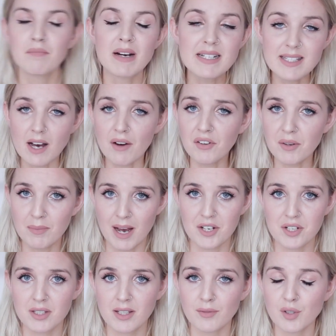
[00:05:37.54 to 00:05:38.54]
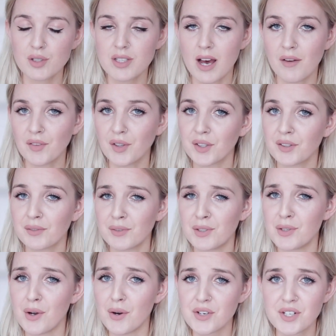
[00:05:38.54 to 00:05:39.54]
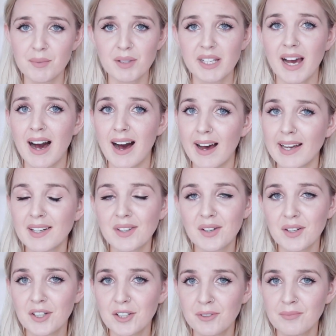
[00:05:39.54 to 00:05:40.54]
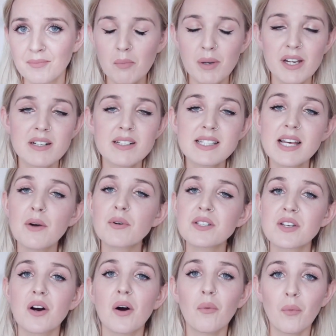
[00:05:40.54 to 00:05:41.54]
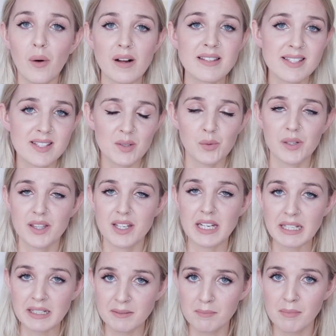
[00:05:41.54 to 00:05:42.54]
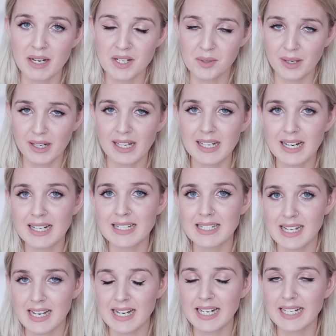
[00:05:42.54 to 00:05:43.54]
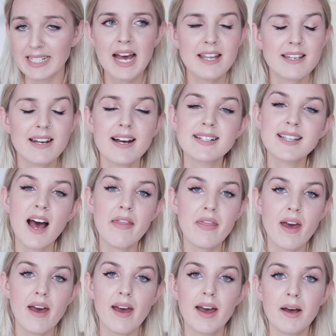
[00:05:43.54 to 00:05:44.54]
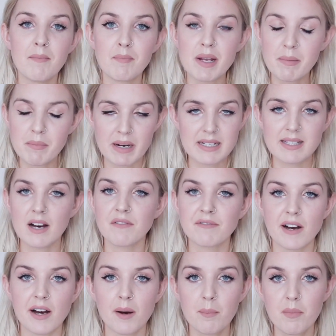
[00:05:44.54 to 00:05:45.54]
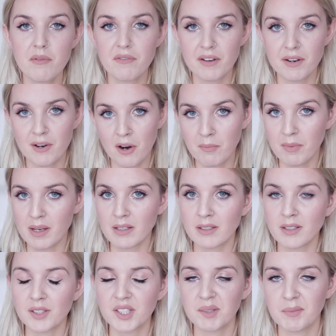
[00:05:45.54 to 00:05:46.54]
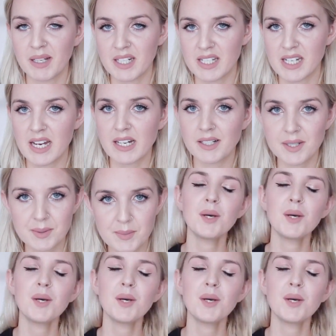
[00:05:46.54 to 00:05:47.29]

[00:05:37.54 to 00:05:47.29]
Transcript: My self-compassion levels have gotten notably higher though, because there was not once within my 29 days that I sat there and beat myself up for not being a good meditator.